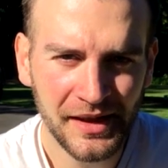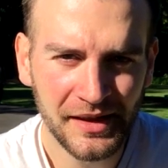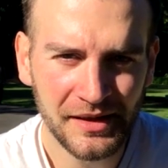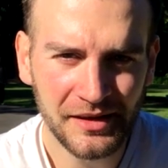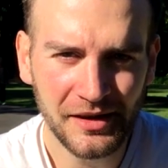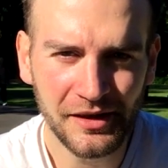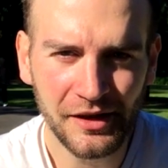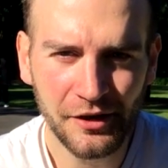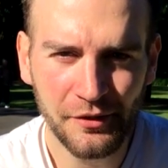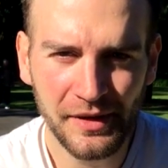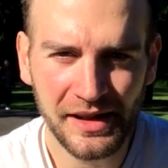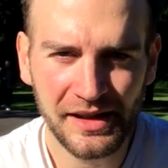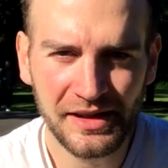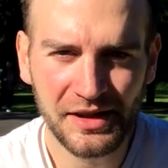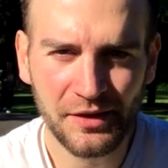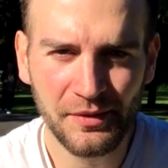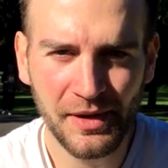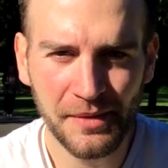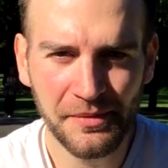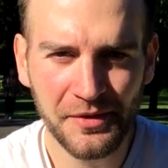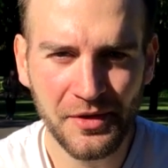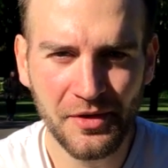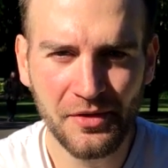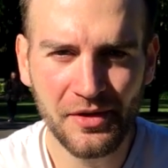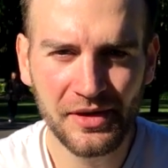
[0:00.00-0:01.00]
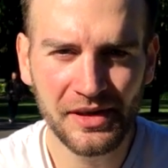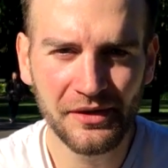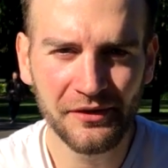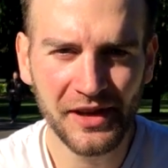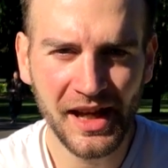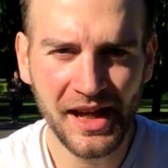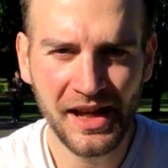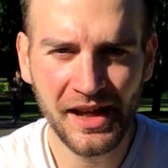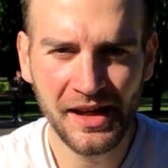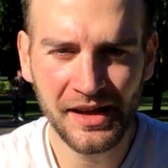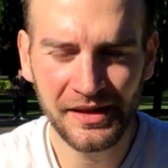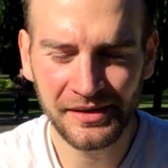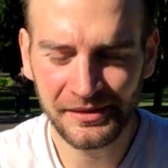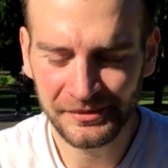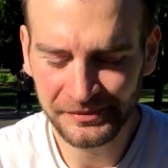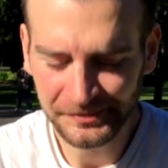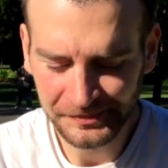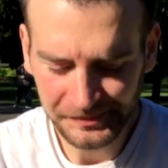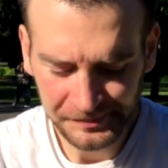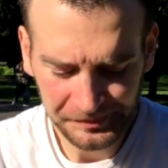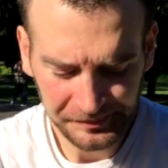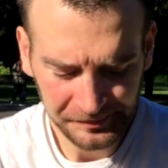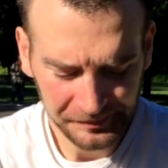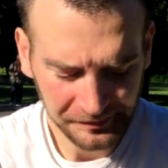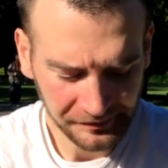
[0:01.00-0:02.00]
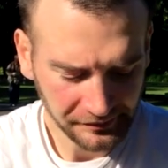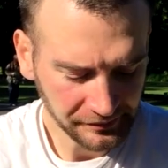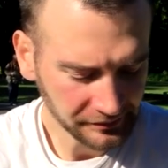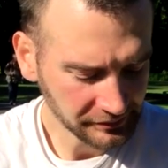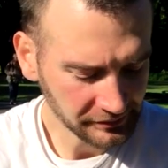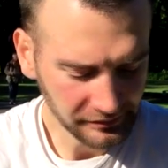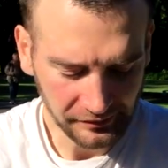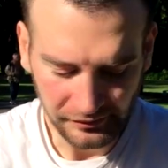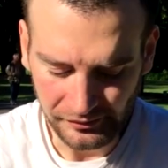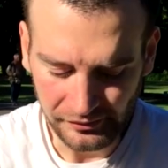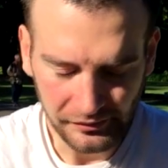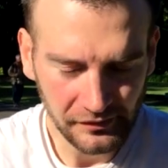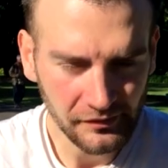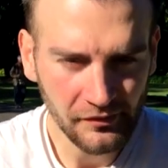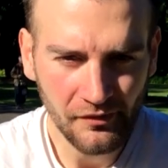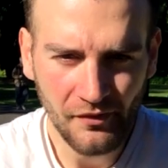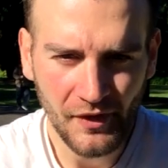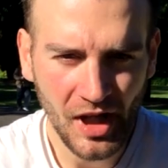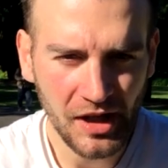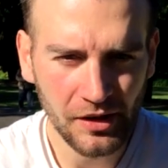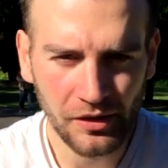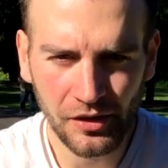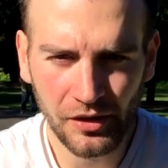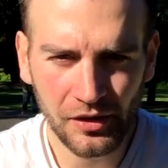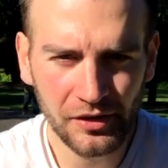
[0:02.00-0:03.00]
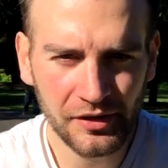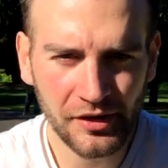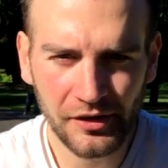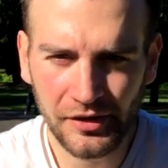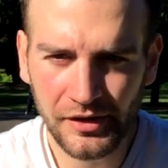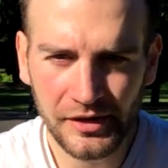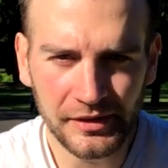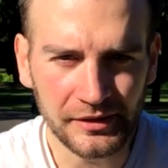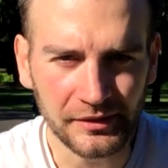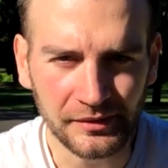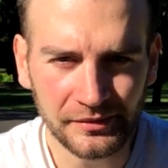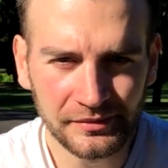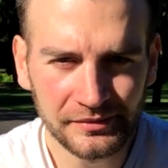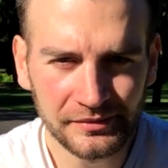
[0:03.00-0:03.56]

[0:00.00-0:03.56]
Did a quick sweep through of the van, all good.